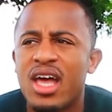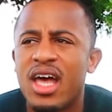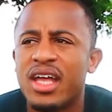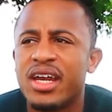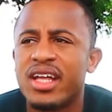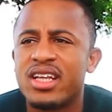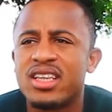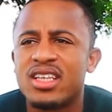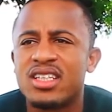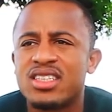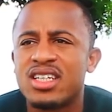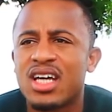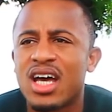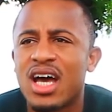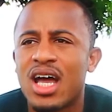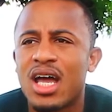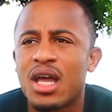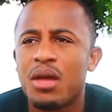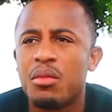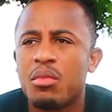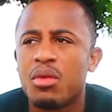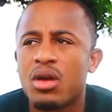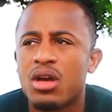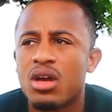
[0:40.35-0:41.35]
And at the
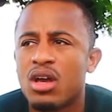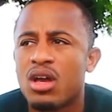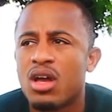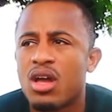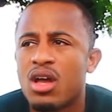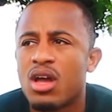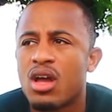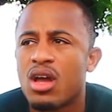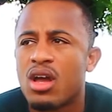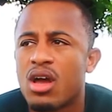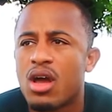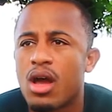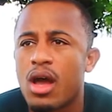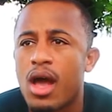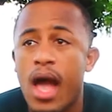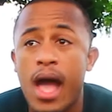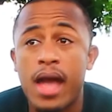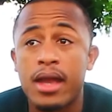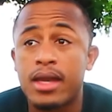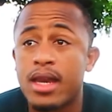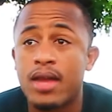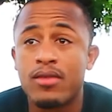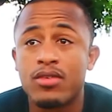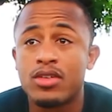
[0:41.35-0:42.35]
time,
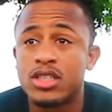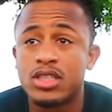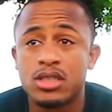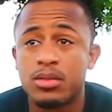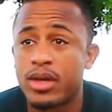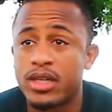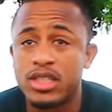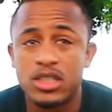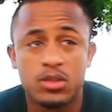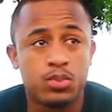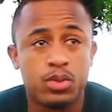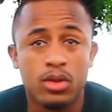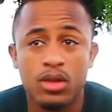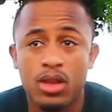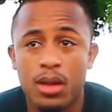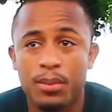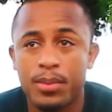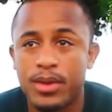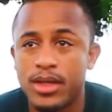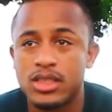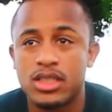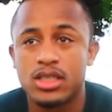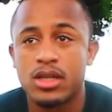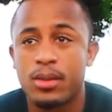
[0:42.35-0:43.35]
I'd never seen somebody just pull
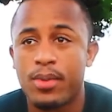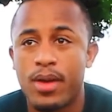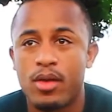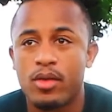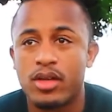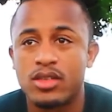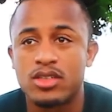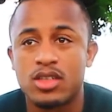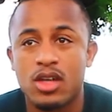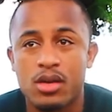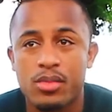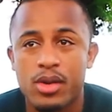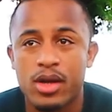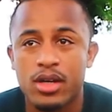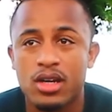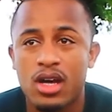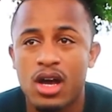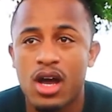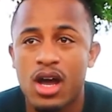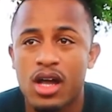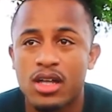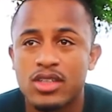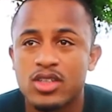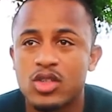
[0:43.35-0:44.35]
up and jump out and talk about
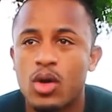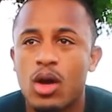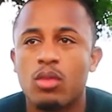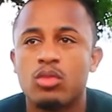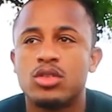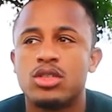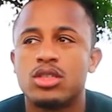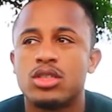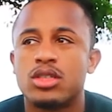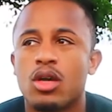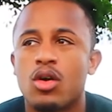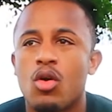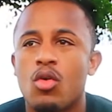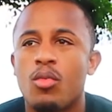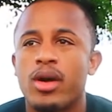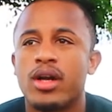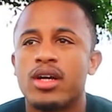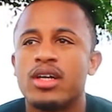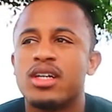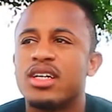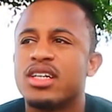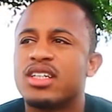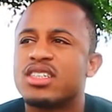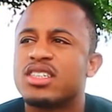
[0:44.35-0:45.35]
God. So I was just like, "Oh my
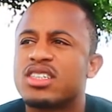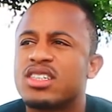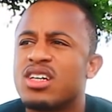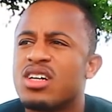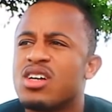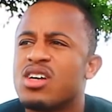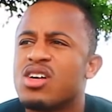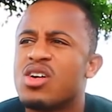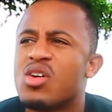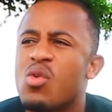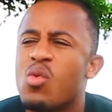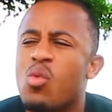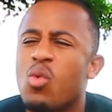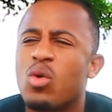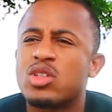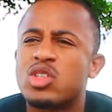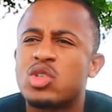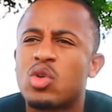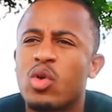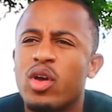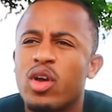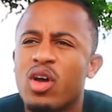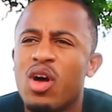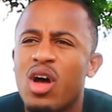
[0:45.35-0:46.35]
goodness,
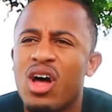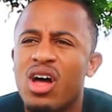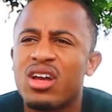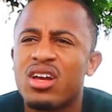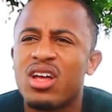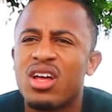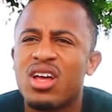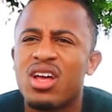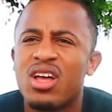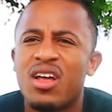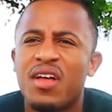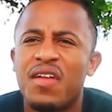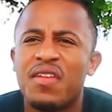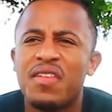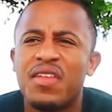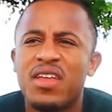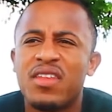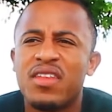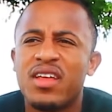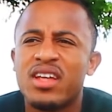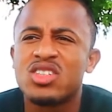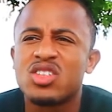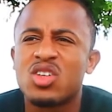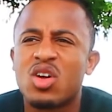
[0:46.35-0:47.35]
what's going on?"
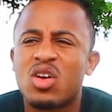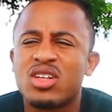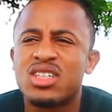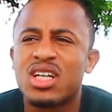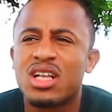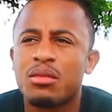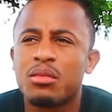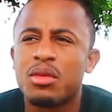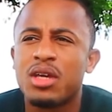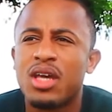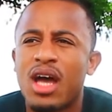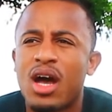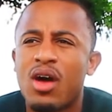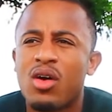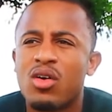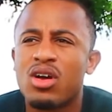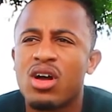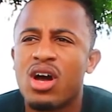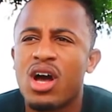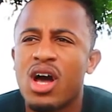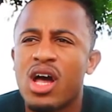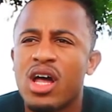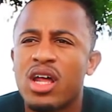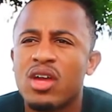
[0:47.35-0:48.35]
Then they started telling me how
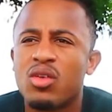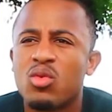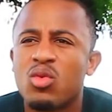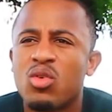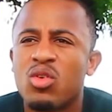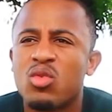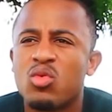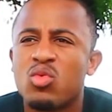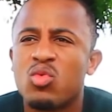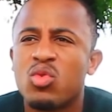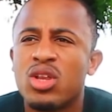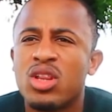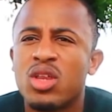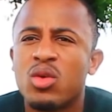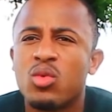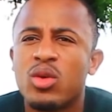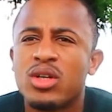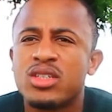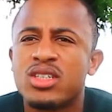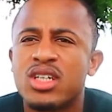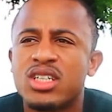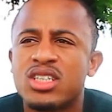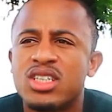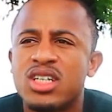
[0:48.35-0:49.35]
God really
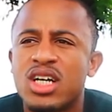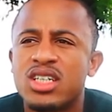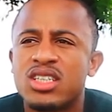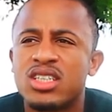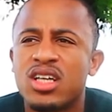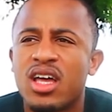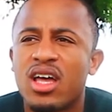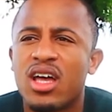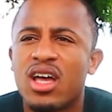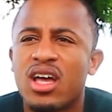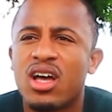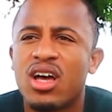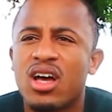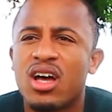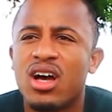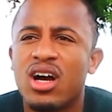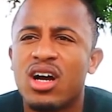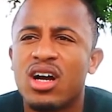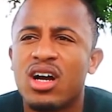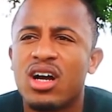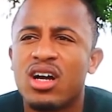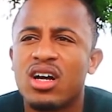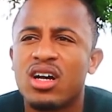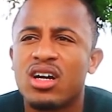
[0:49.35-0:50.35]
wasn't just
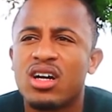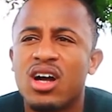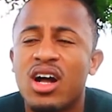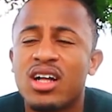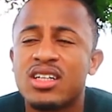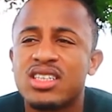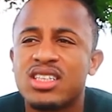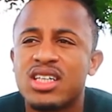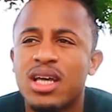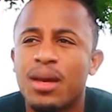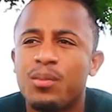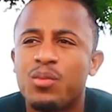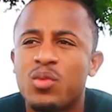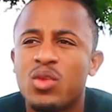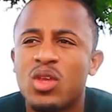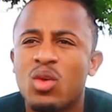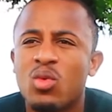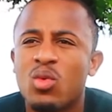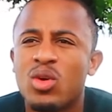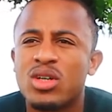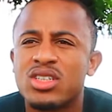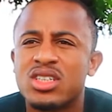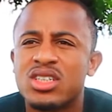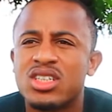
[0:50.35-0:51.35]
a concept.
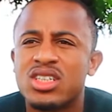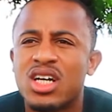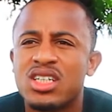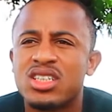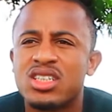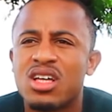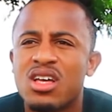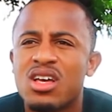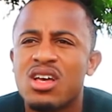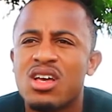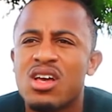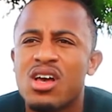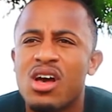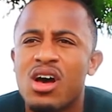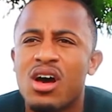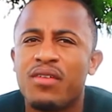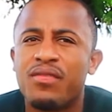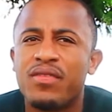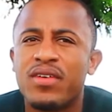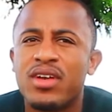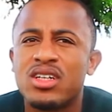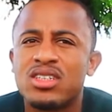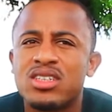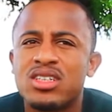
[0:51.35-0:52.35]
He wasn't just
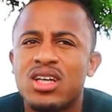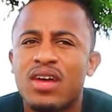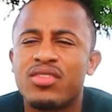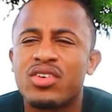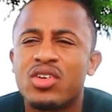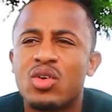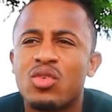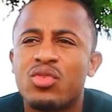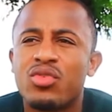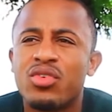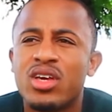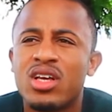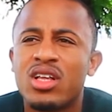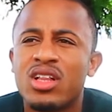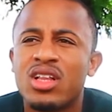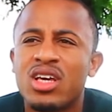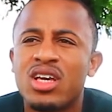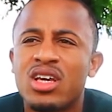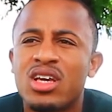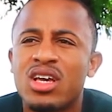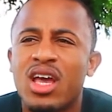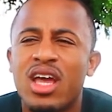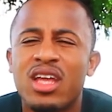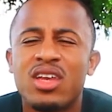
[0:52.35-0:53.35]
a philosophical
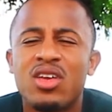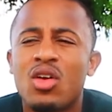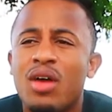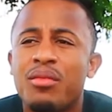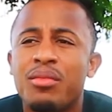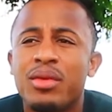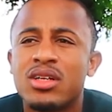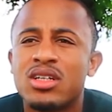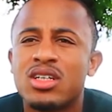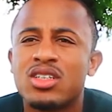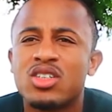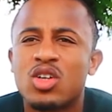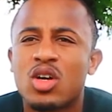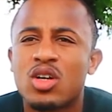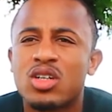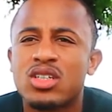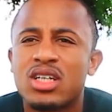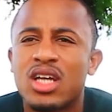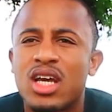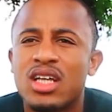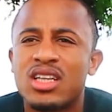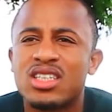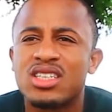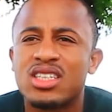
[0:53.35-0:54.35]
feeling. And you know, I've been to
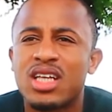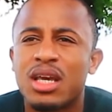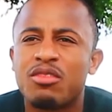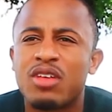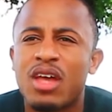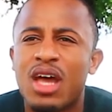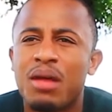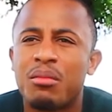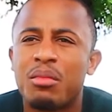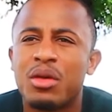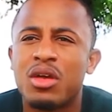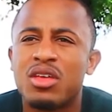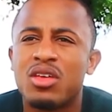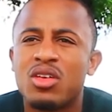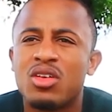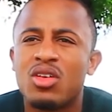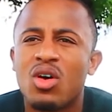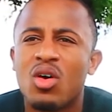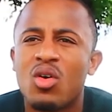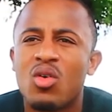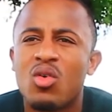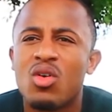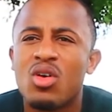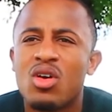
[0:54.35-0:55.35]
church at the same time, but you
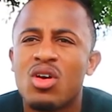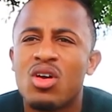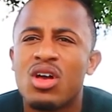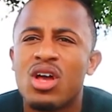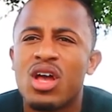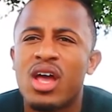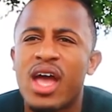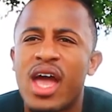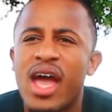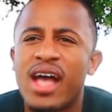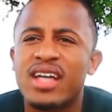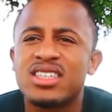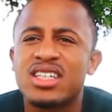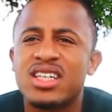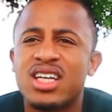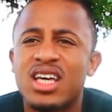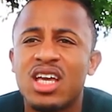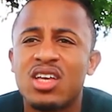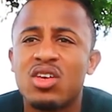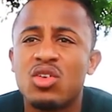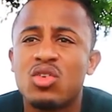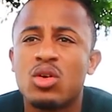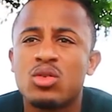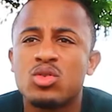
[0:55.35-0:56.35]
know, as a
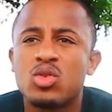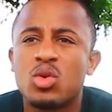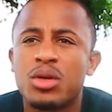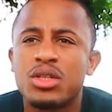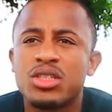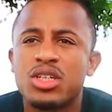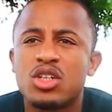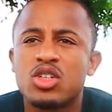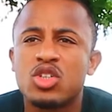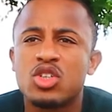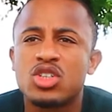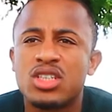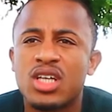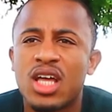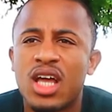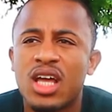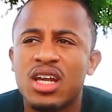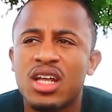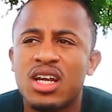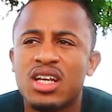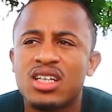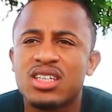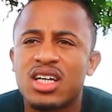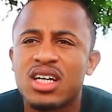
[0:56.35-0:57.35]
kid, you don't too much
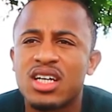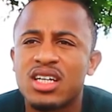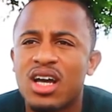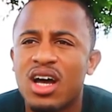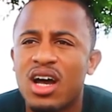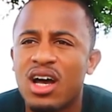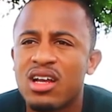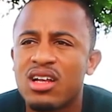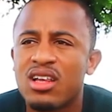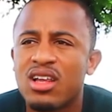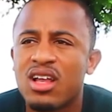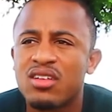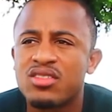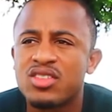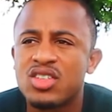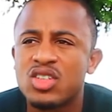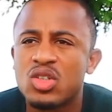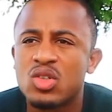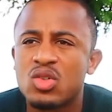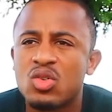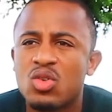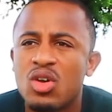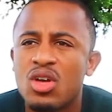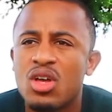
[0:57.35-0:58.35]
understand it. It's like God loves
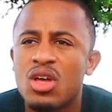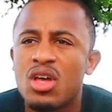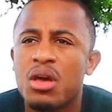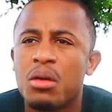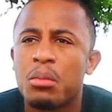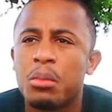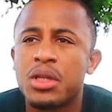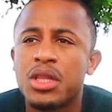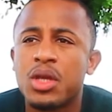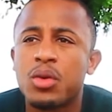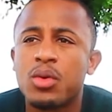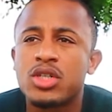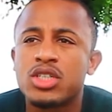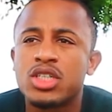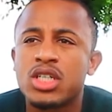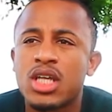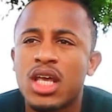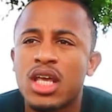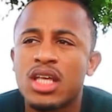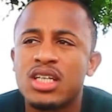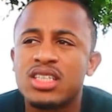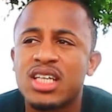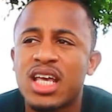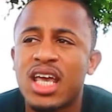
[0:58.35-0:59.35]
you. But they were sh-
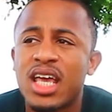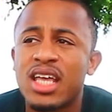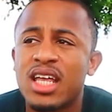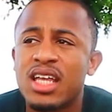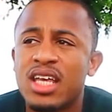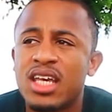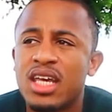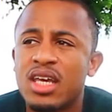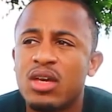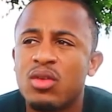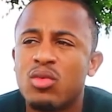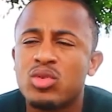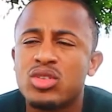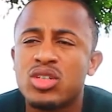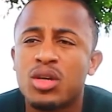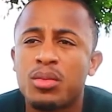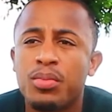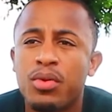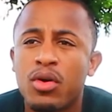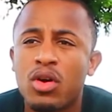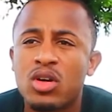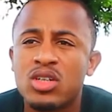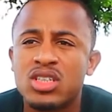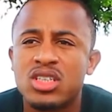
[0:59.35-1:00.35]
saying that He was a
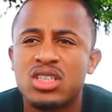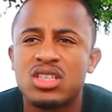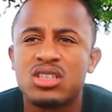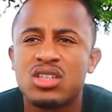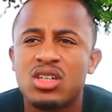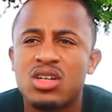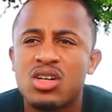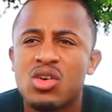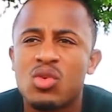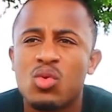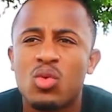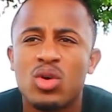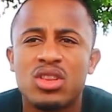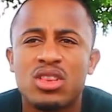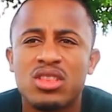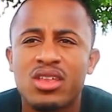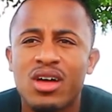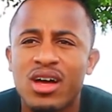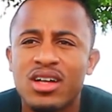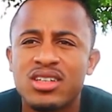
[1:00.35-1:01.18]
person with